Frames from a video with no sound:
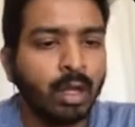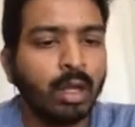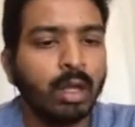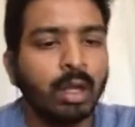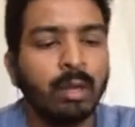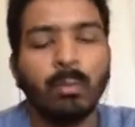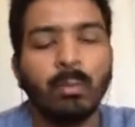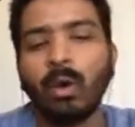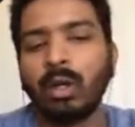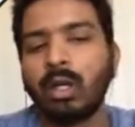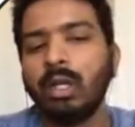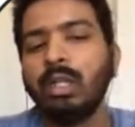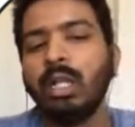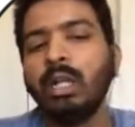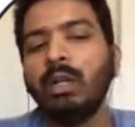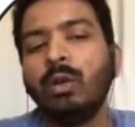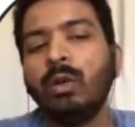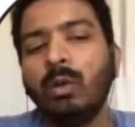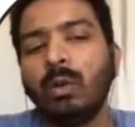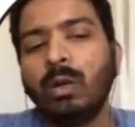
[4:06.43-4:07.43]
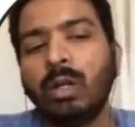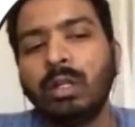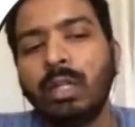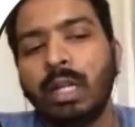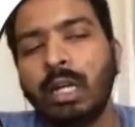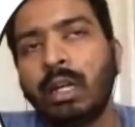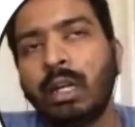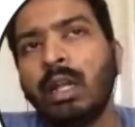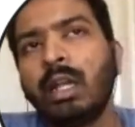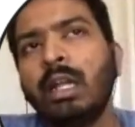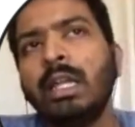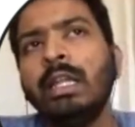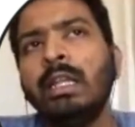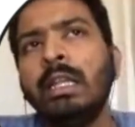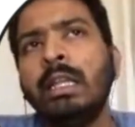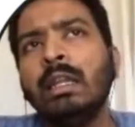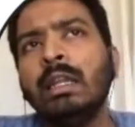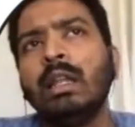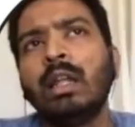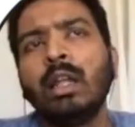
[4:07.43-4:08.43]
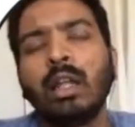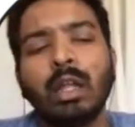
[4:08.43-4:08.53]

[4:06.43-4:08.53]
Important thing to note that in